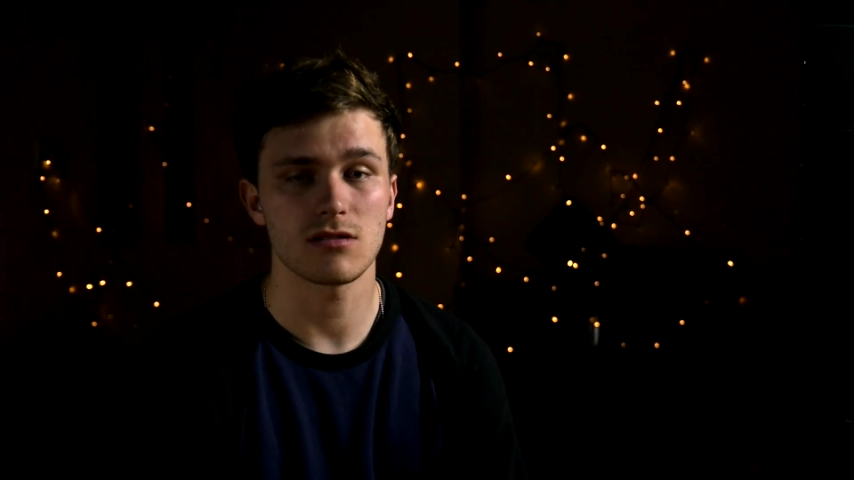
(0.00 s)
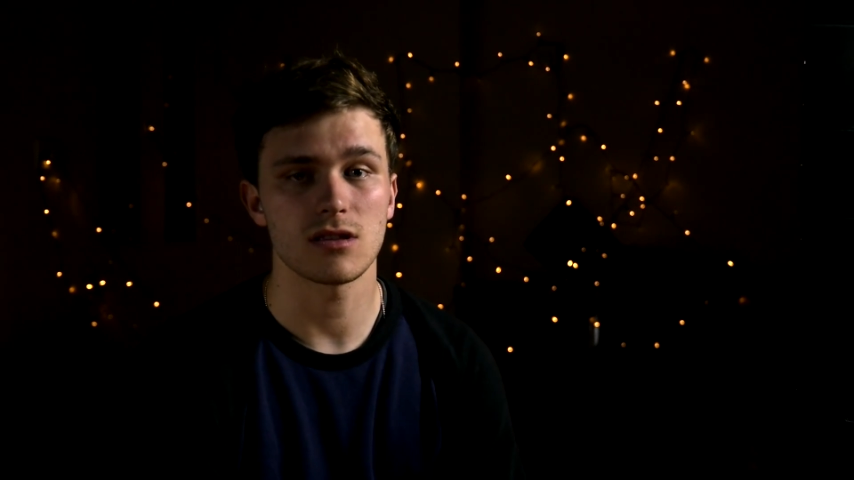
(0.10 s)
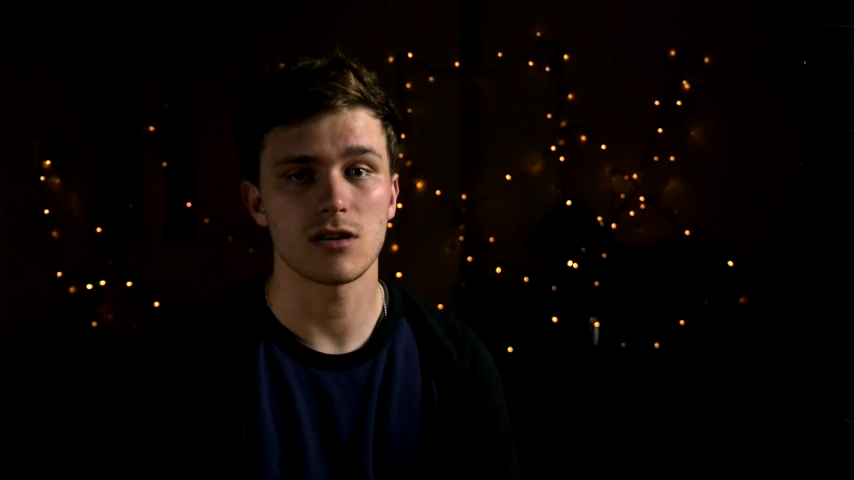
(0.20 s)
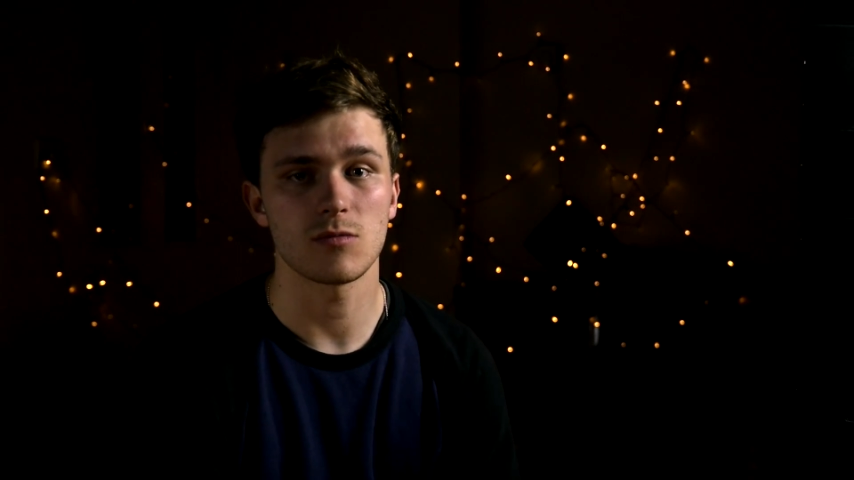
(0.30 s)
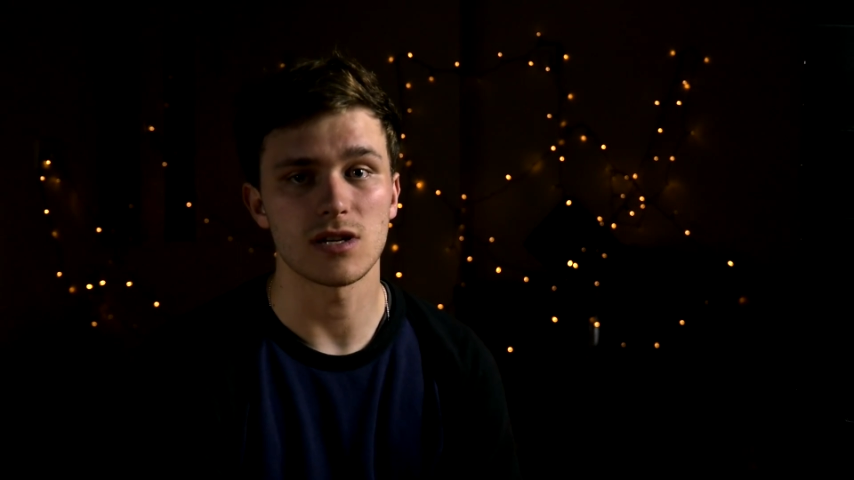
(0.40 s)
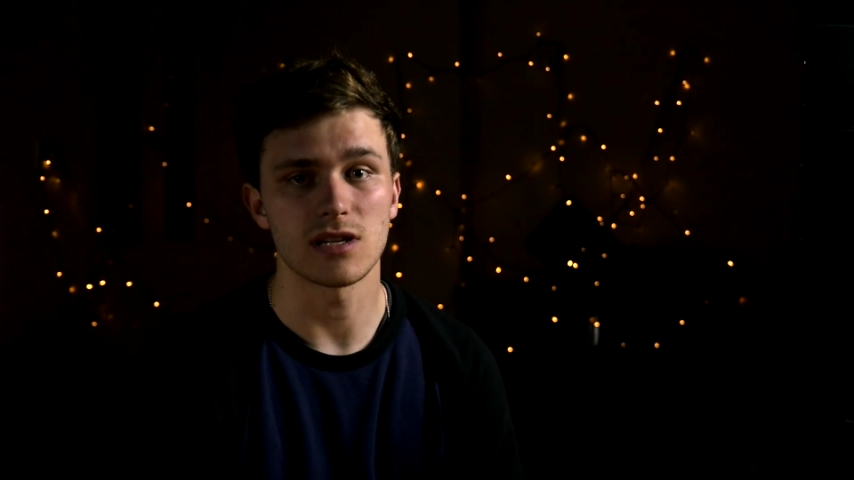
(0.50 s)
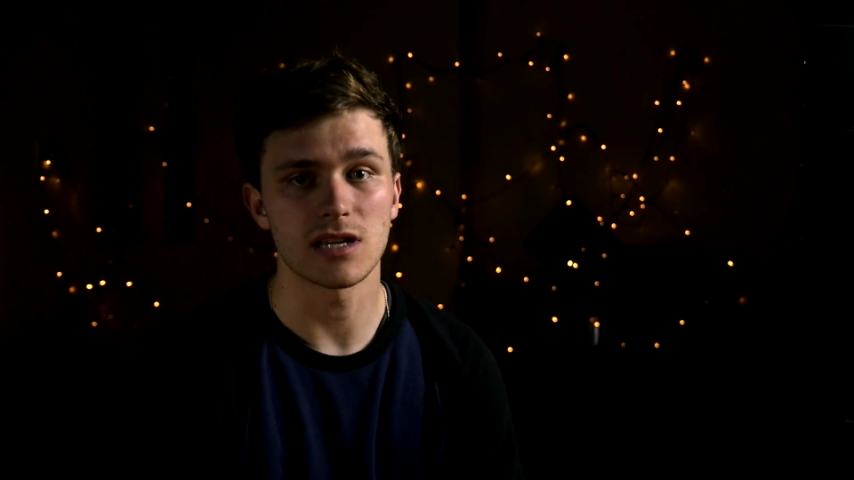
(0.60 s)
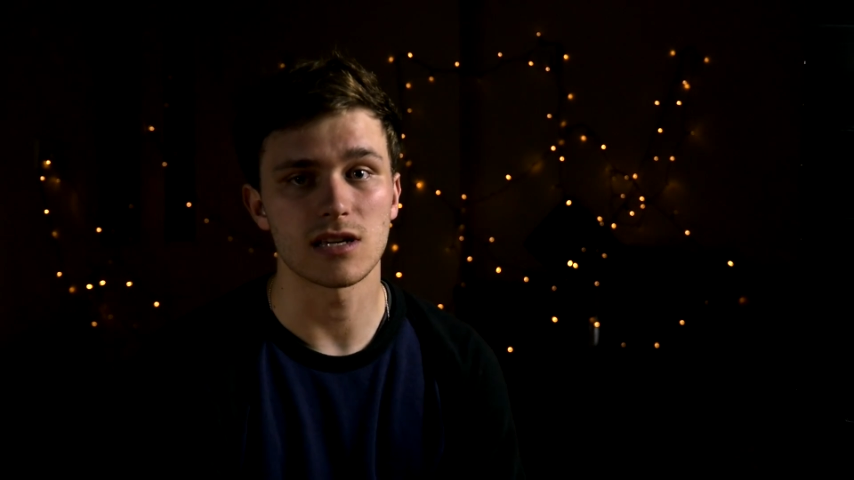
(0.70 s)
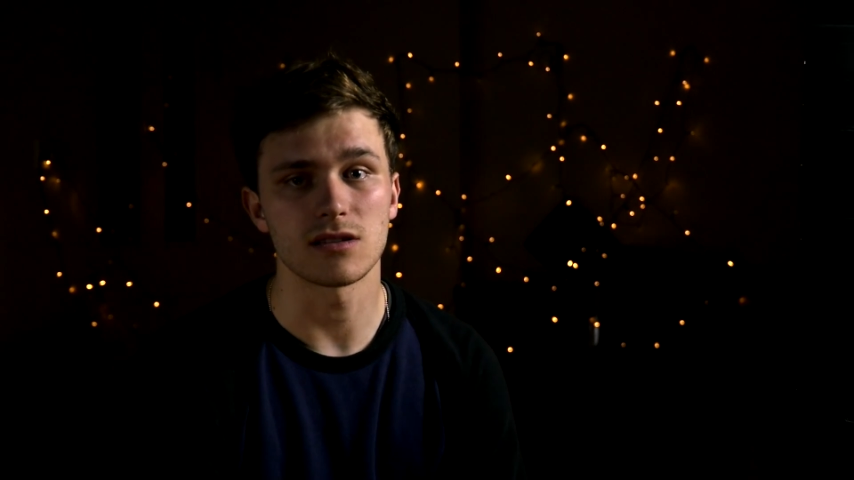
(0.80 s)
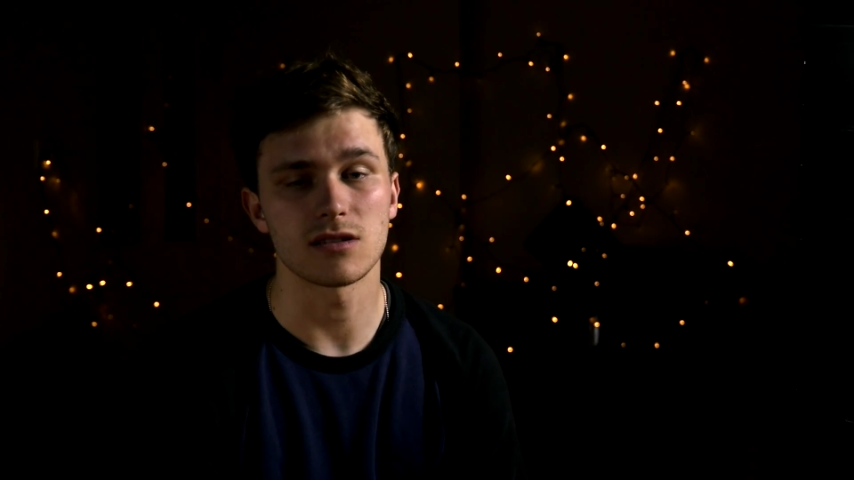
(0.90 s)
then there'll be a
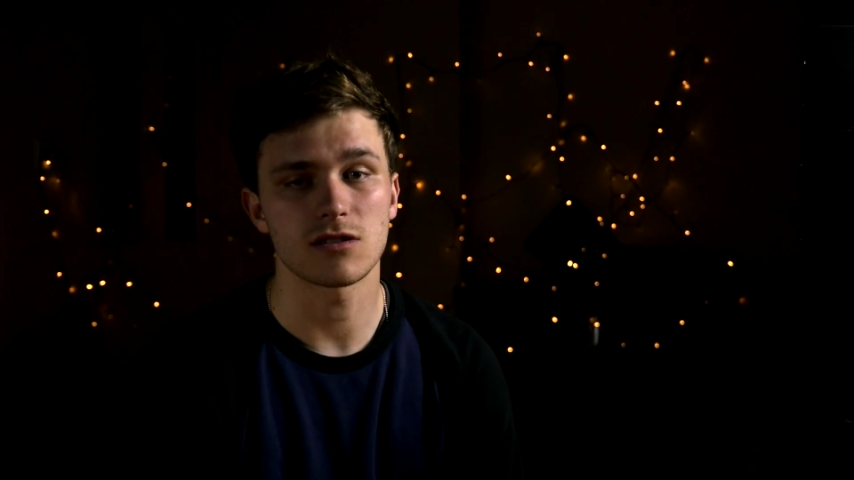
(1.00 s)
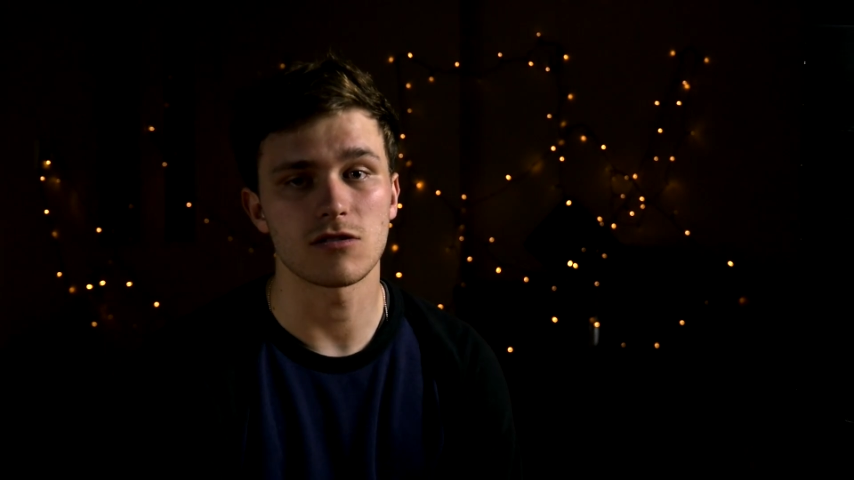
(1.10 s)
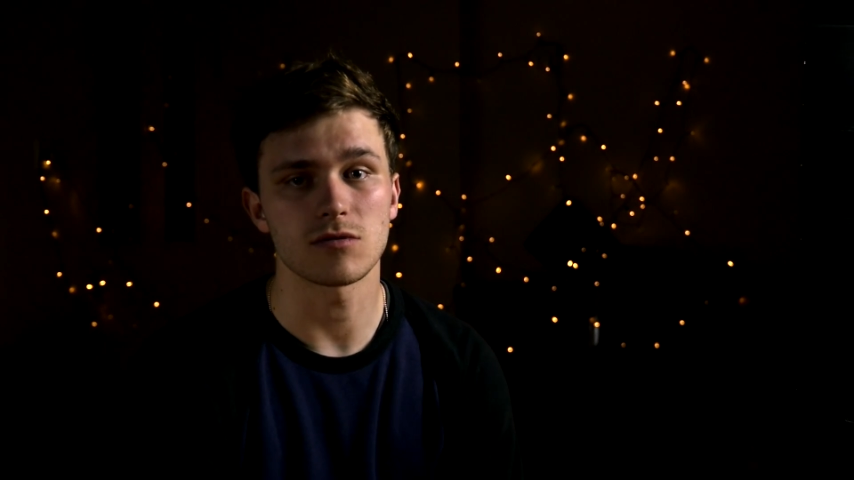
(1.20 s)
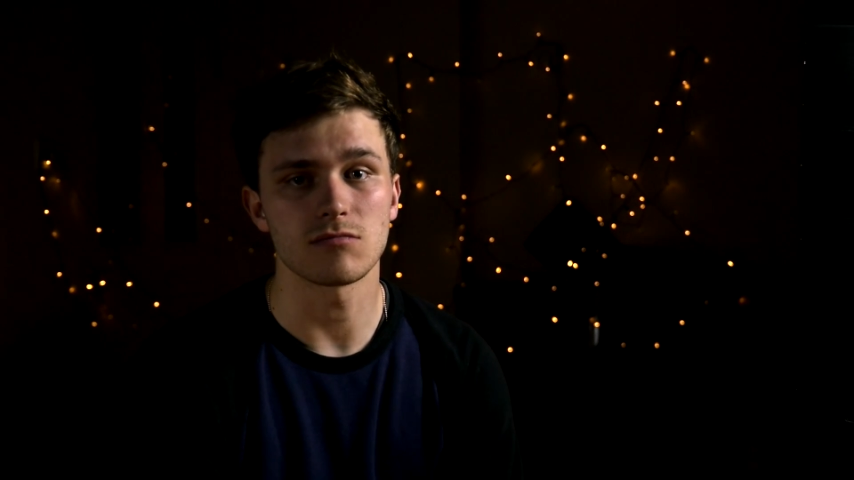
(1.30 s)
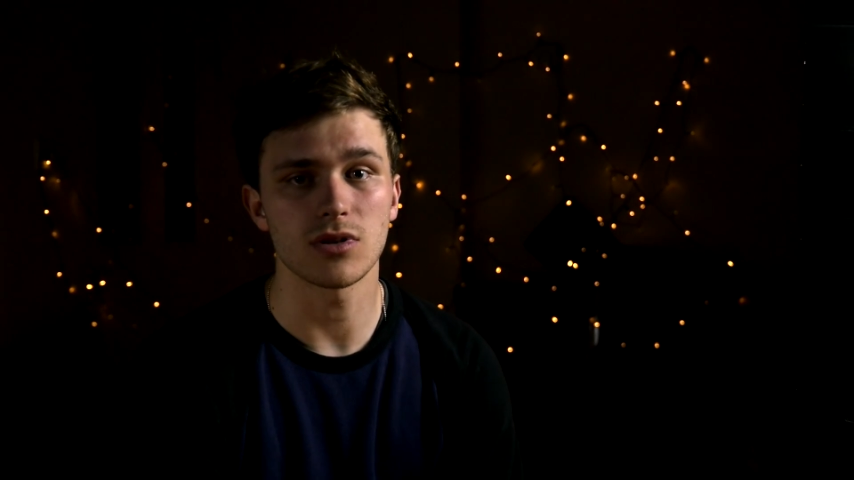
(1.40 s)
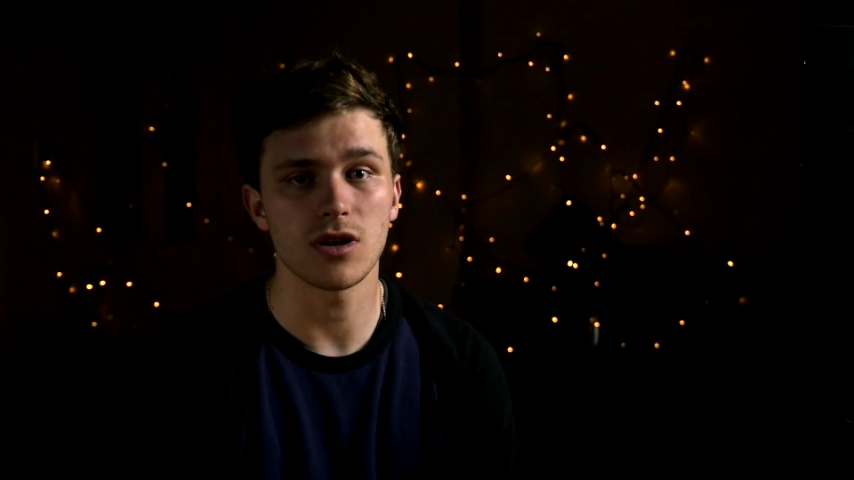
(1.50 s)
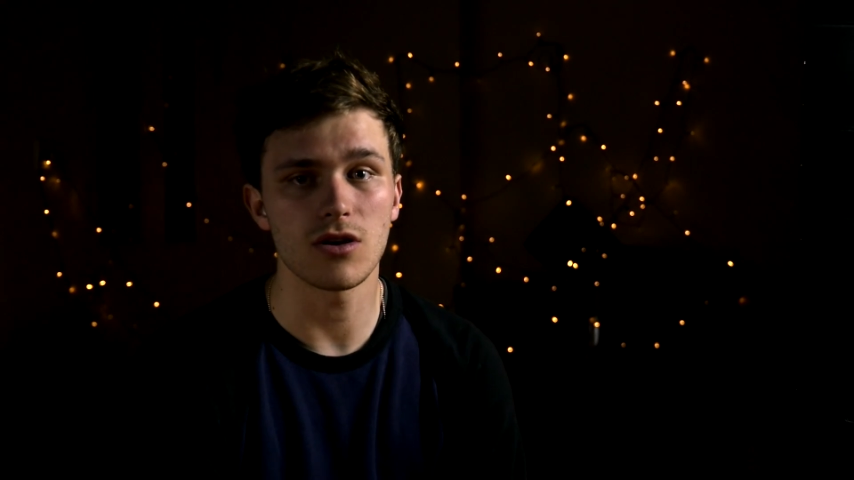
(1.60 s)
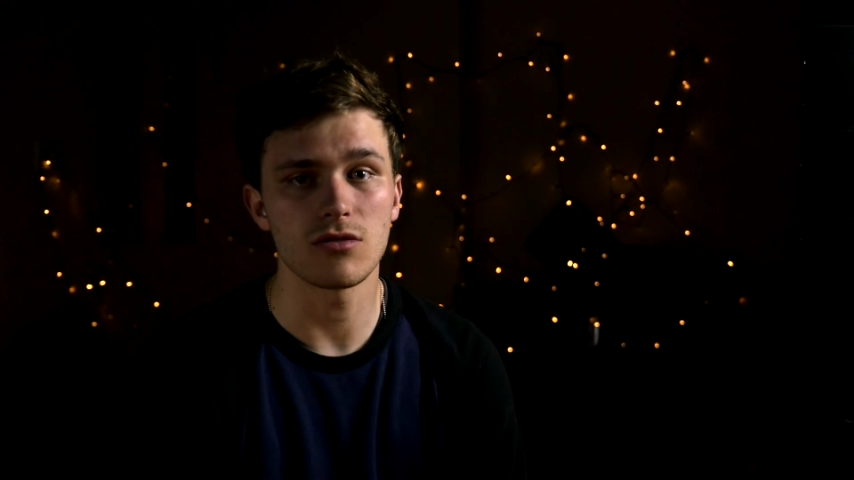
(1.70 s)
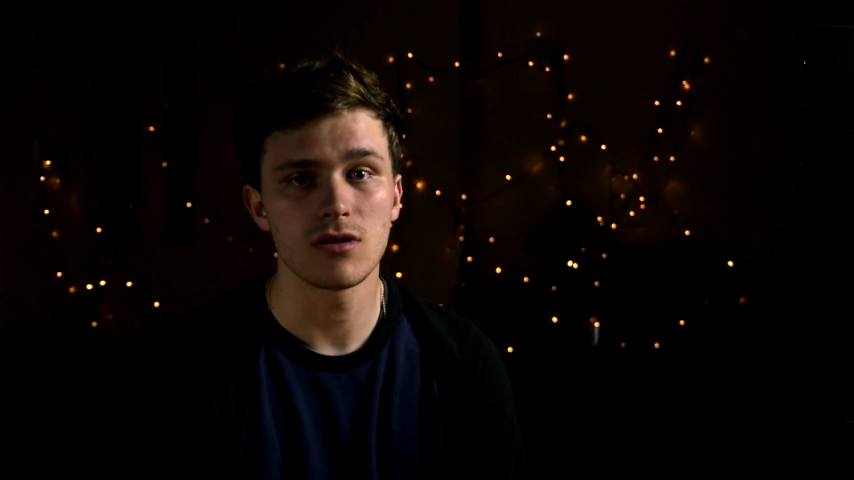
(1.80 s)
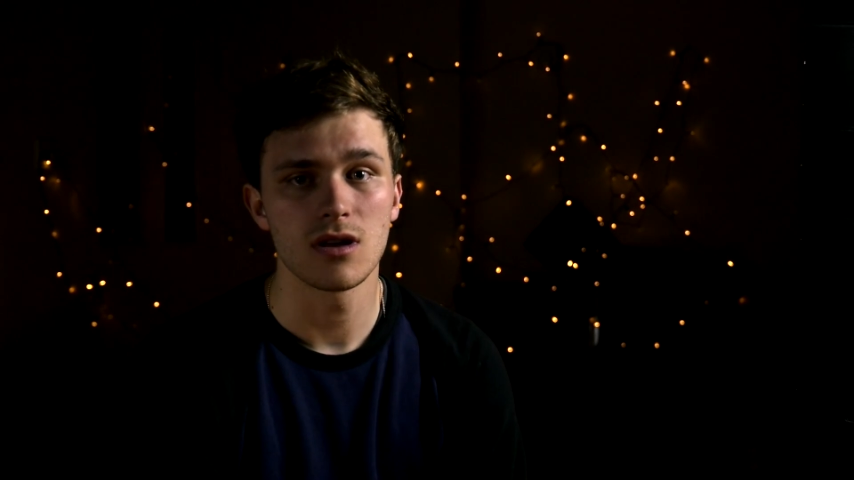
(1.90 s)
link in the description
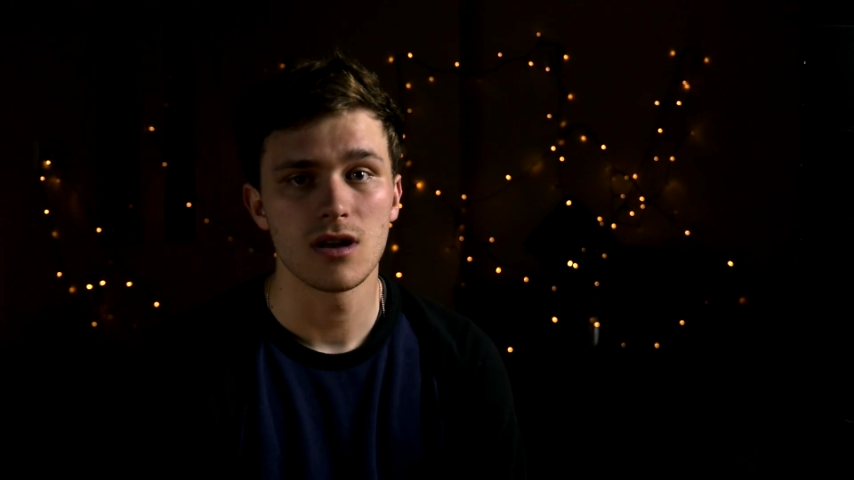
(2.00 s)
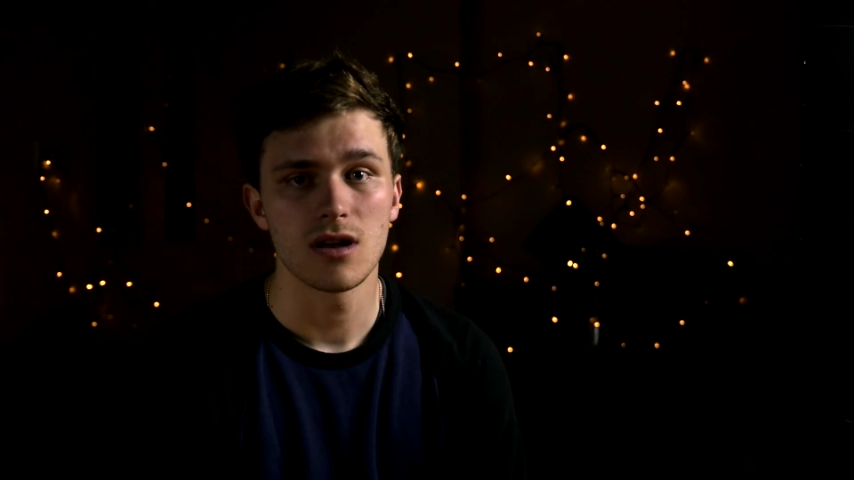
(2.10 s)
below.